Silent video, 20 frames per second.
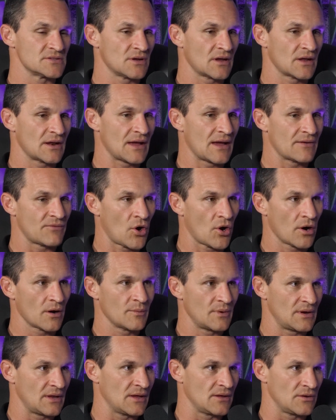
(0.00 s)
You got to have
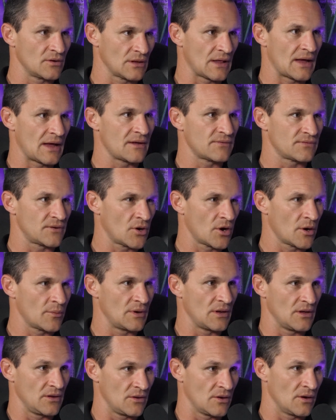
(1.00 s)
harmony in your life, and
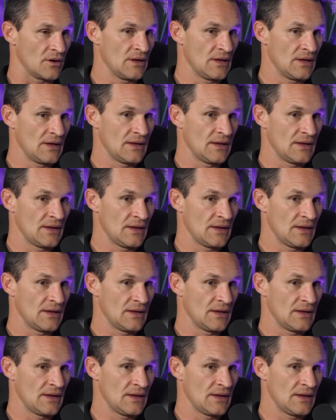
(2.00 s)
harmony in your